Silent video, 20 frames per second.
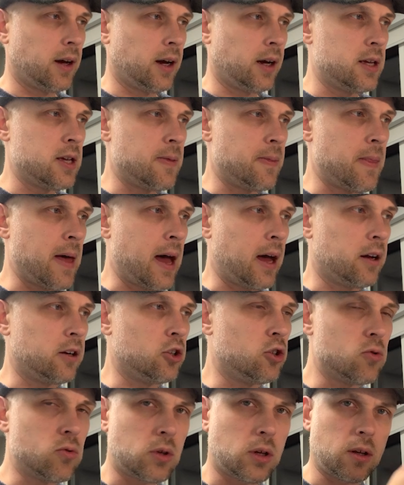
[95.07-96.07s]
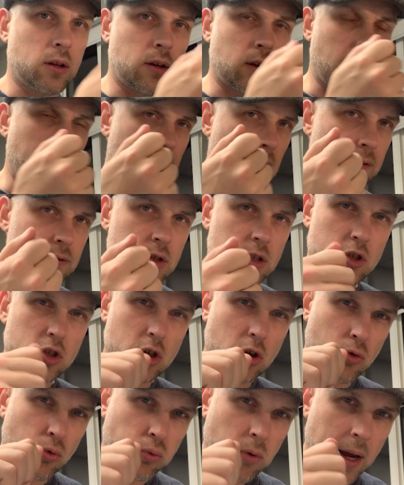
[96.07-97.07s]
in that you can have such
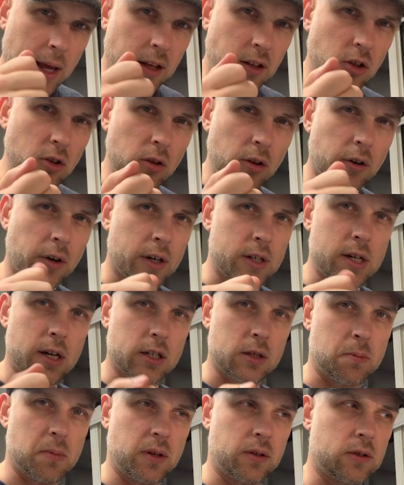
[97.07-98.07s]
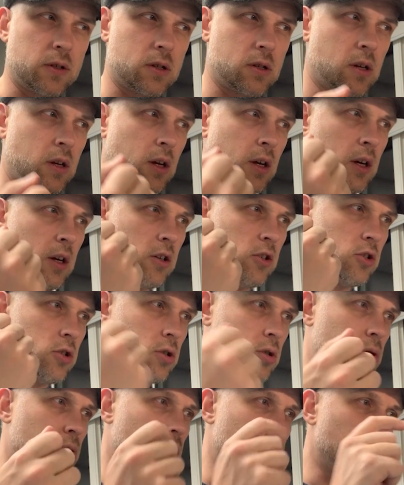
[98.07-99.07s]
granular adjustments
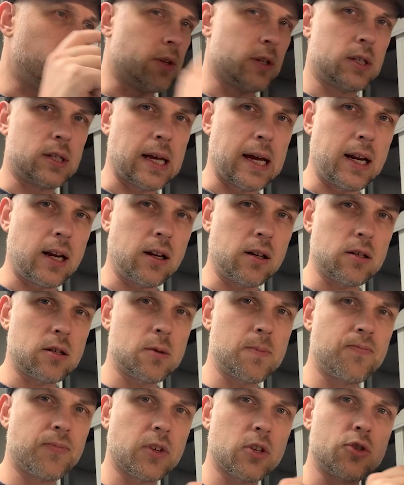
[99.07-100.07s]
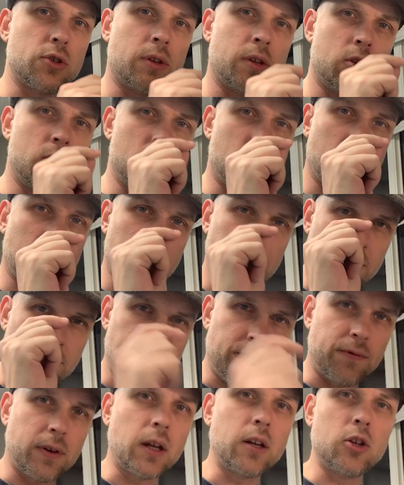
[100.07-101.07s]
to the settings so that you can
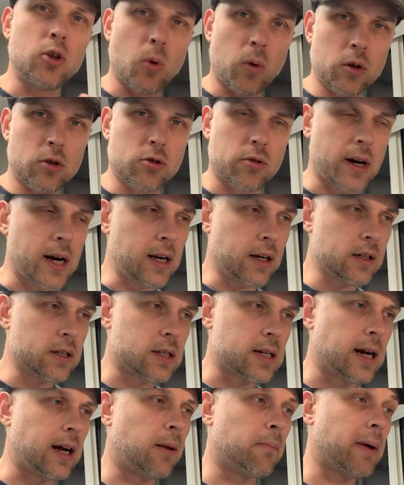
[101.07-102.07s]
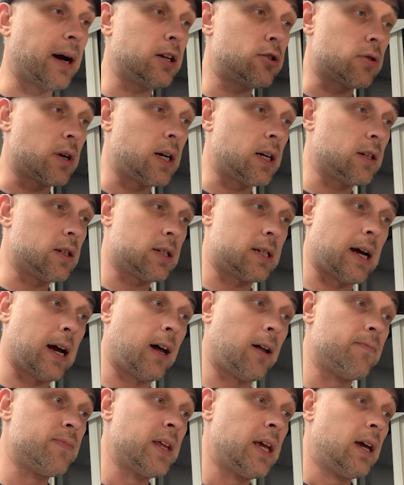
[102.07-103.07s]
fit your trading style. My trading
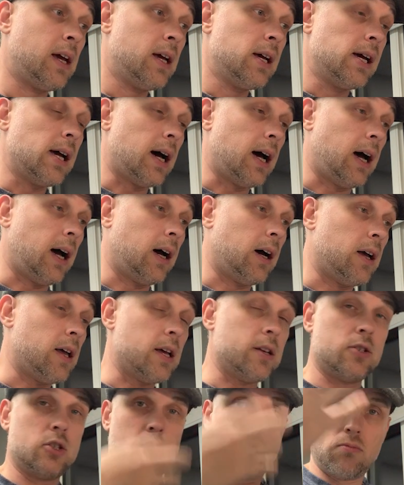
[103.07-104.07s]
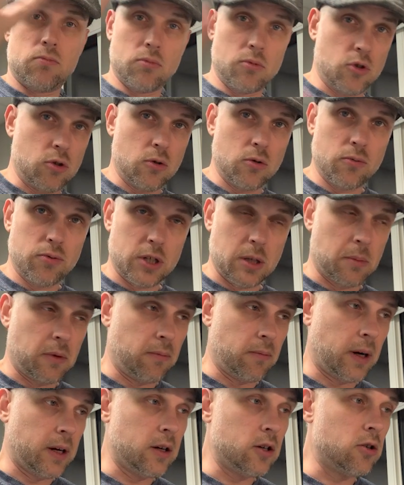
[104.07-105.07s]
style, as some of
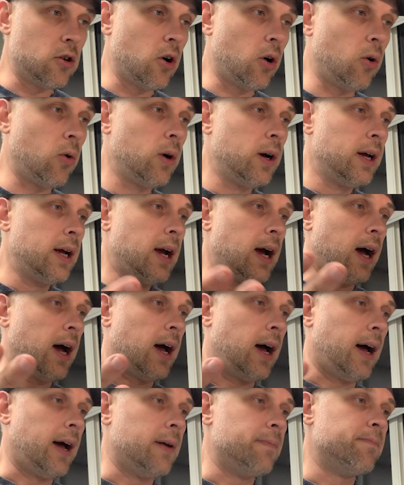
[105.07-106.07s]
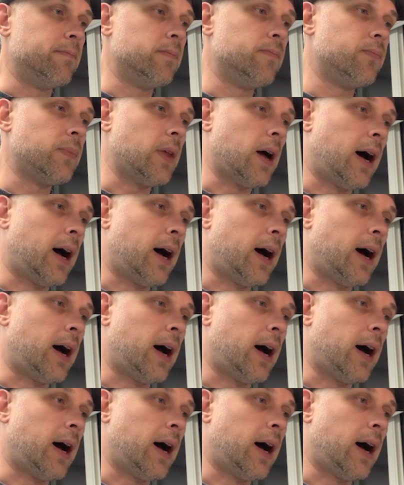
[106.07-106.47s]
might know, I'm